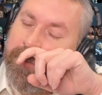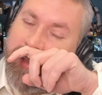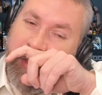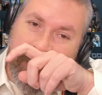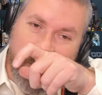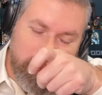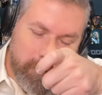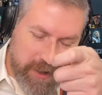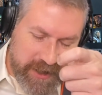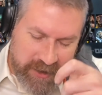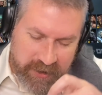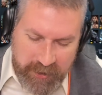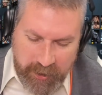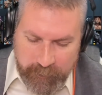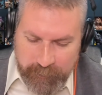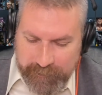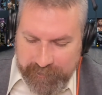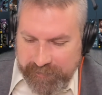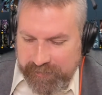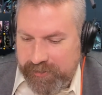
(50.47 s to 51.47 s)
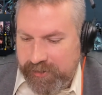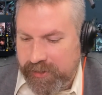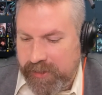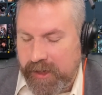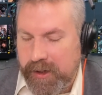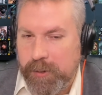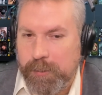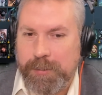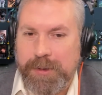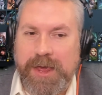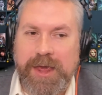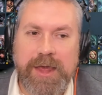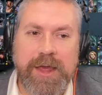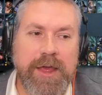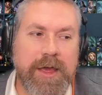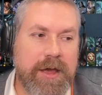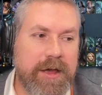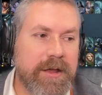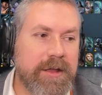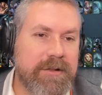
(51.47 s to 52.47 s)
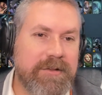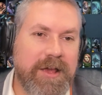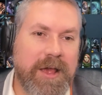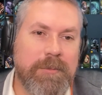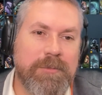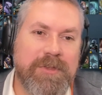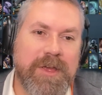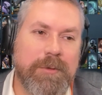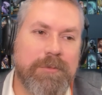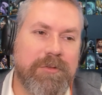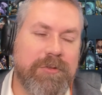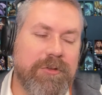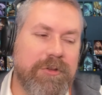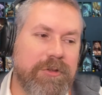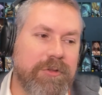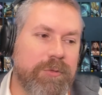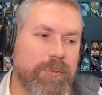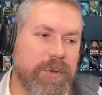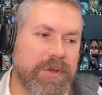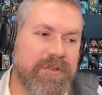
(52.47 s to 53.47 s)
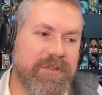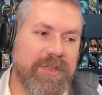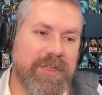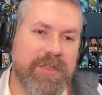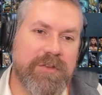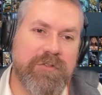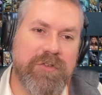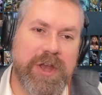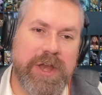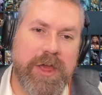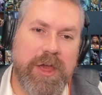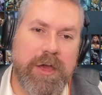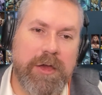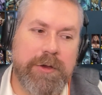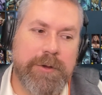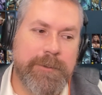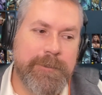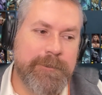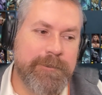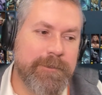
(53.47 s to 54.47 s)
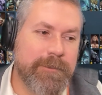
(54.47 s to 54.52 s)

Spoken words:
There'll be notes, there'll be timestamps. You just want to see the video